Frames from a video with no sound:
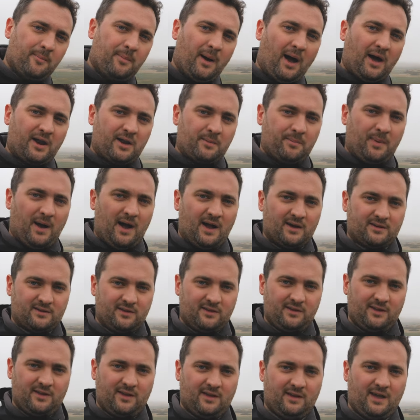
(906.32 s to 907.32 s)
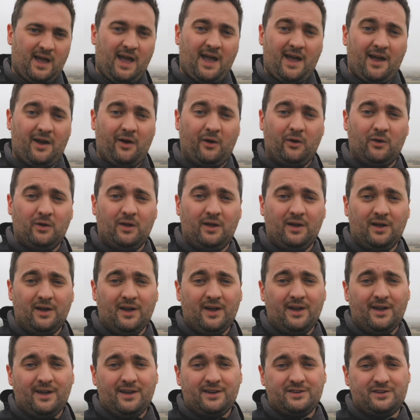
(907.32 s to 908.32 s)
battery pack to the hell,
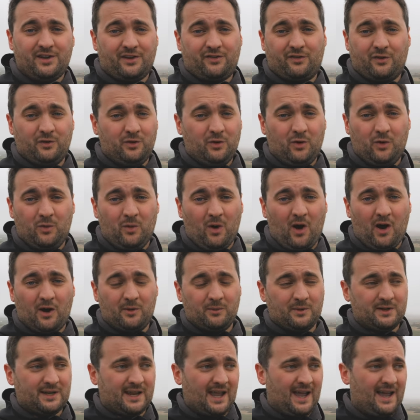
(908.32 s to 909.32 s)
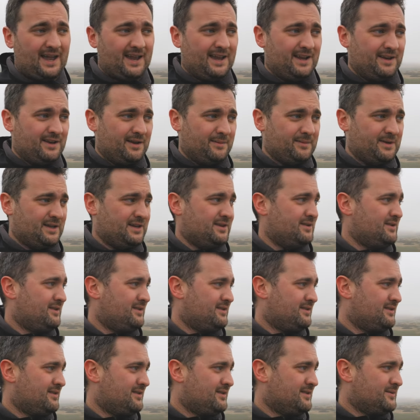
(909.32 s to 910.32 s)
just so no water would get in. I mean,
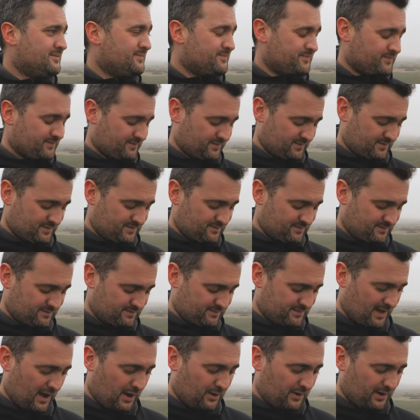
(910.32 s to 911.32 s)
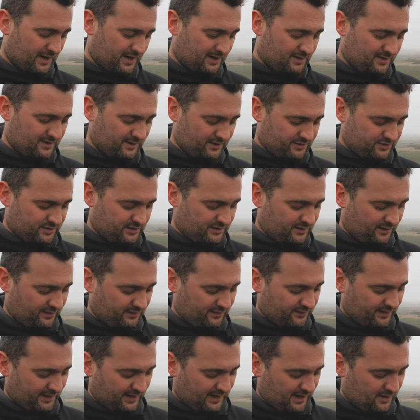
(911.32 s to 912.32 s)
now I can literally just
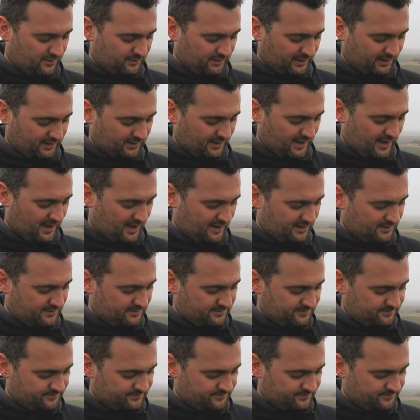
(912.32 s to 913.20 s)
stick it out like that